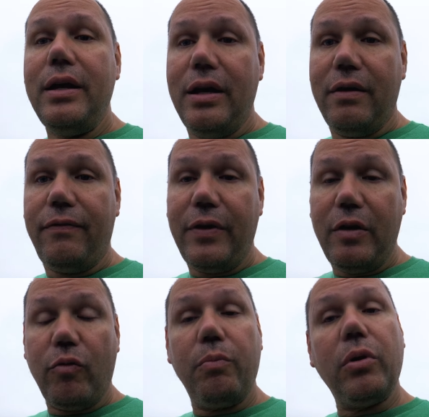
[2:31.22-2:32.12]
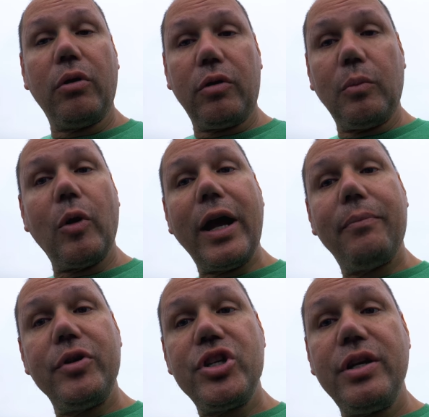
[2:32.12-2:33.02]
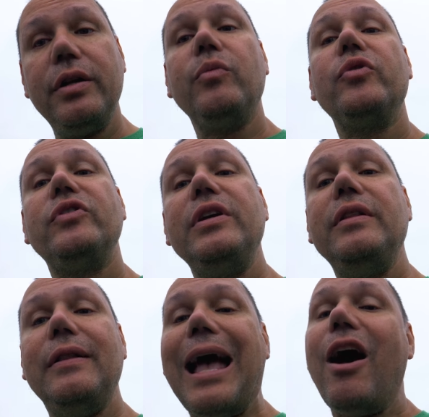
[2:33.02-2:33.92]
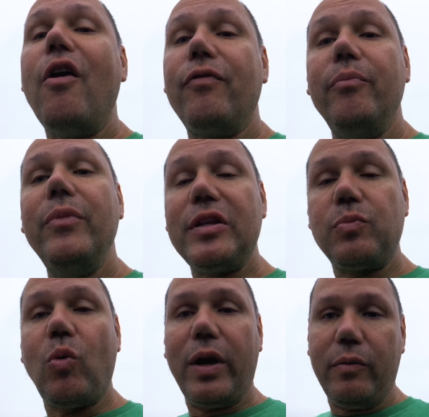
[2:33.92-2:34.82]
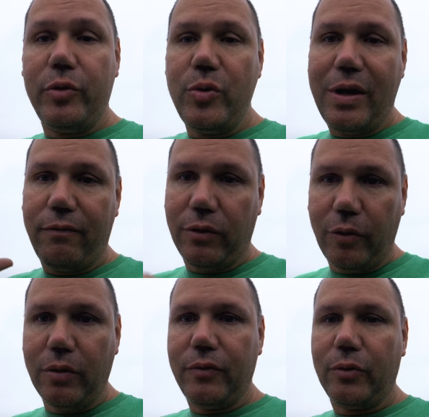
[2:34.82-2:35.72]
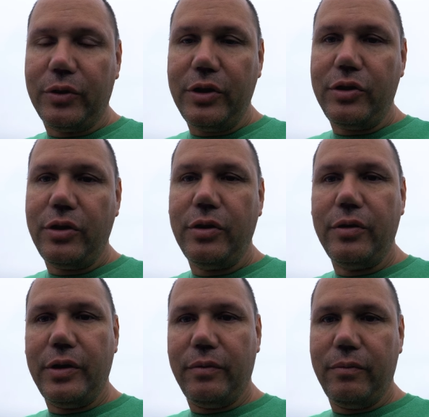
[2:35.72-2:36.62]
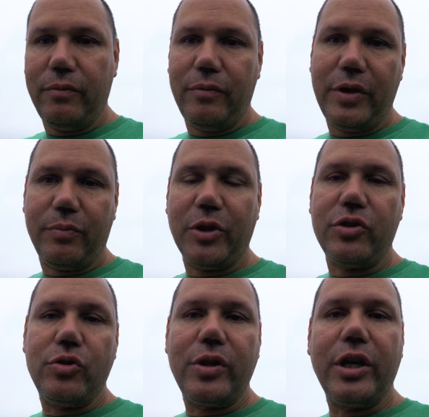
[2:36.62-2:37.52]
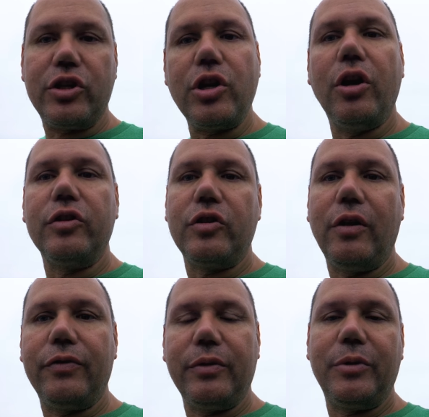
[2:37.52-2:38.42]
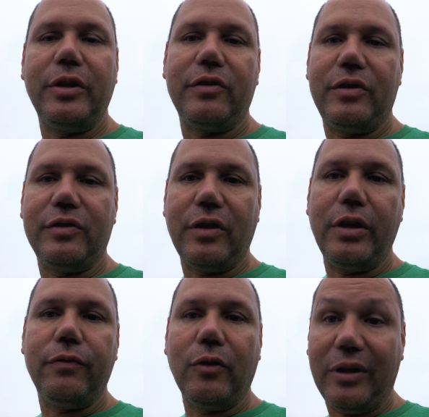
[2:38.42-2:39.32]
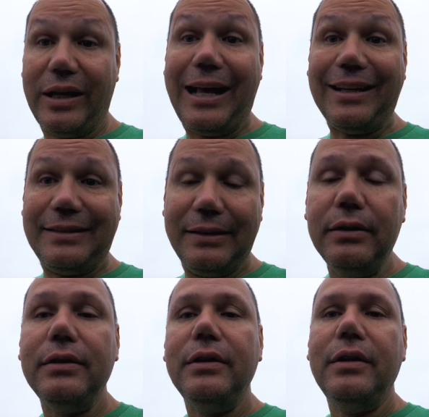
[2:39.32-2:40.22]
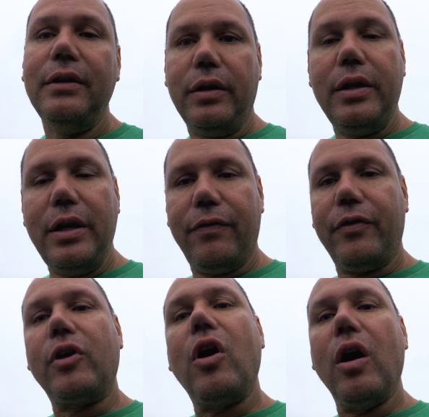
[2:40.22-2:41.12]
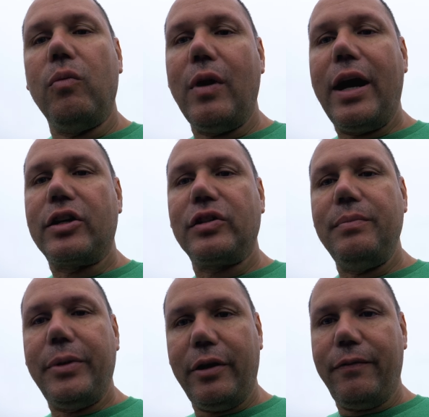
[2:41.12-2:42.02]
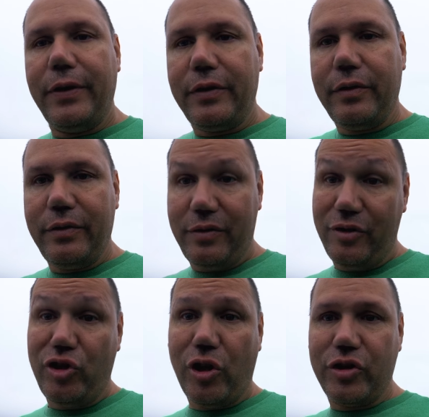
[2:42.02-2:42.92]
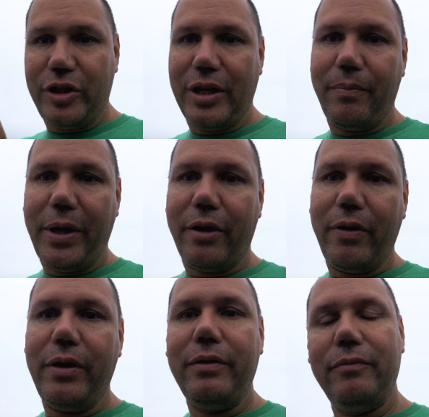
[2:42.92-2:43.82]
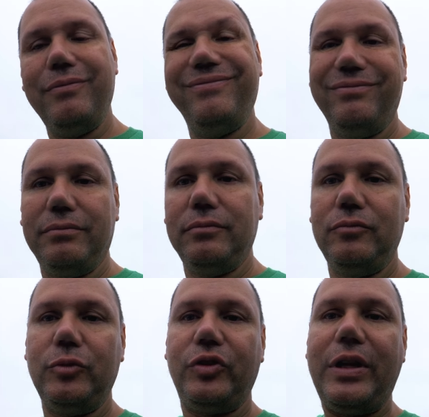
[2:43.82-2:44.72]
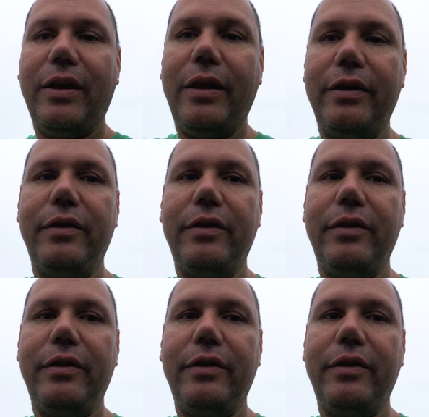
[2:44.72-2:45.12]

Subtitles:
if it will put a little more amperage in. And we'll see now from this point, when you have lower voltage than as much as you get charged off something that's designed for lead acid, if the car will actually benefit charging that battery. We'll see how that